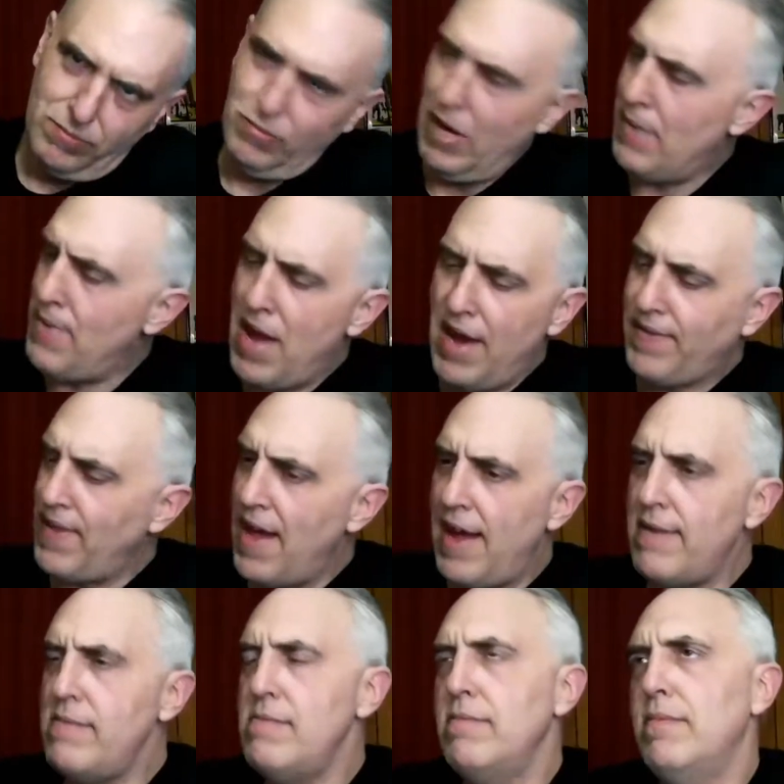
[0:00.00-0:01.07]
Way back
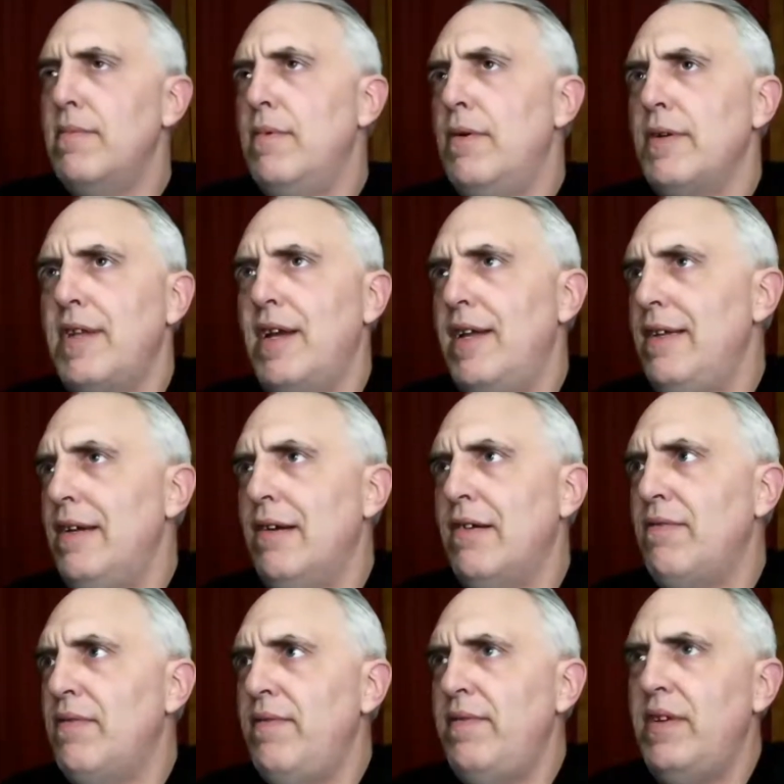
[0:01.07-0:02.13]
then? More than 10
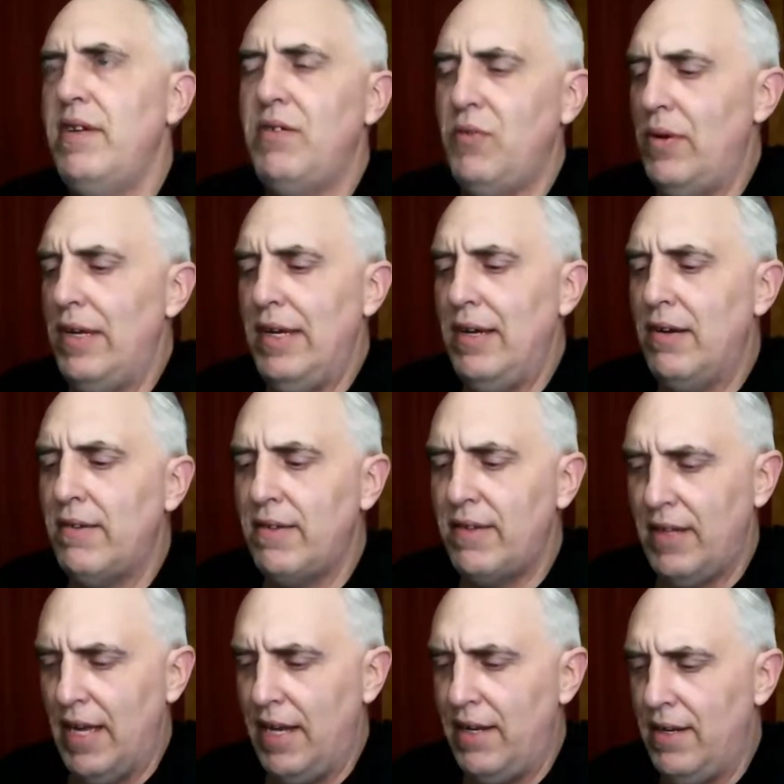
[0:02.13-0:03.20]
years, 15, 20 years?
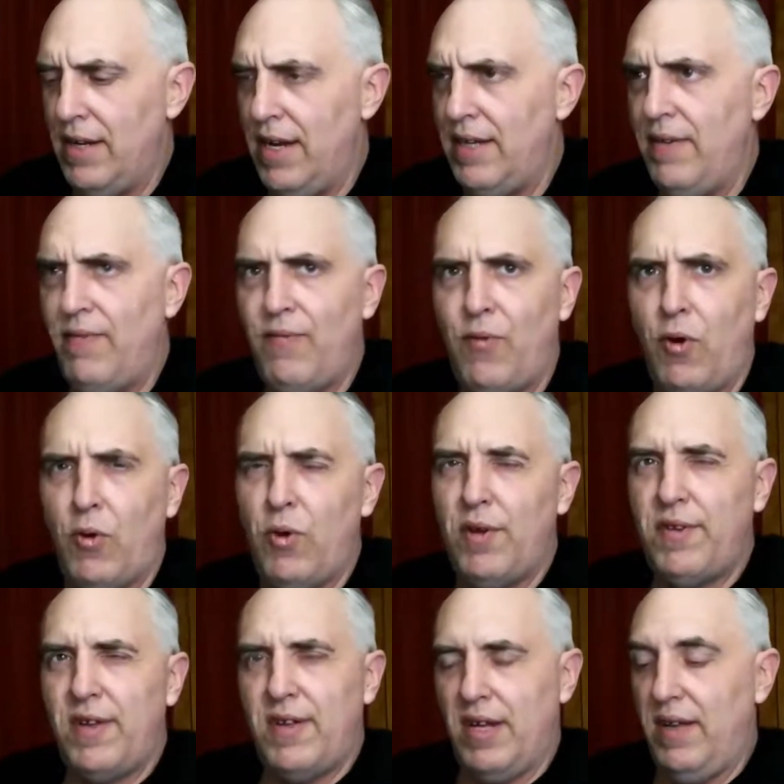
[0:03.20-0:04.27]
94,
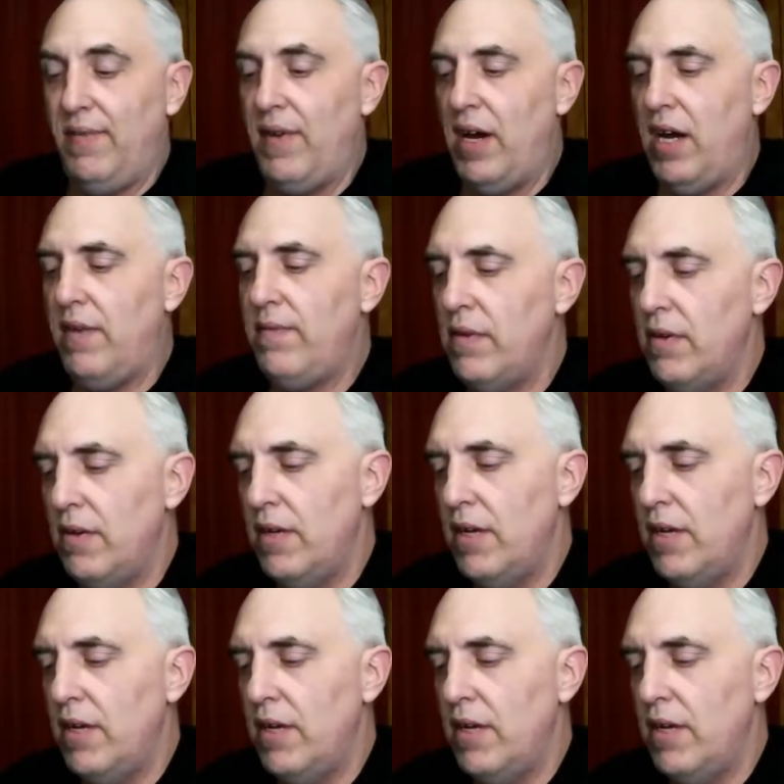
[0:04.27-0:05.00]
was it? 95?